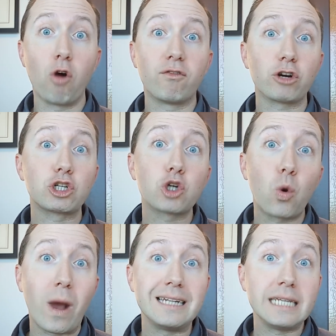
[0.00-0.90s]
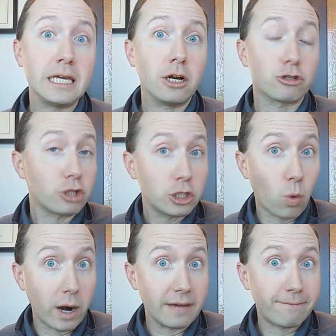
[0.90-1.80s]
over 20 years, the
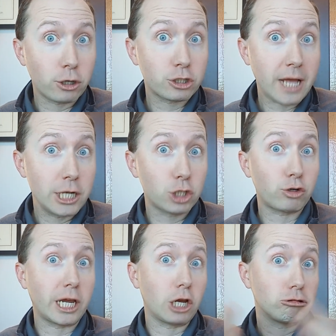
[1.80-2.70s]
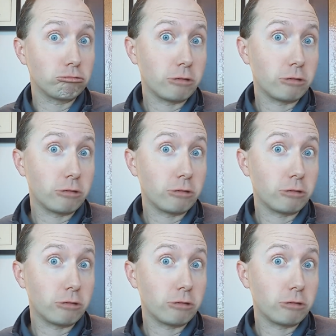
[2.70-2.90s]
21st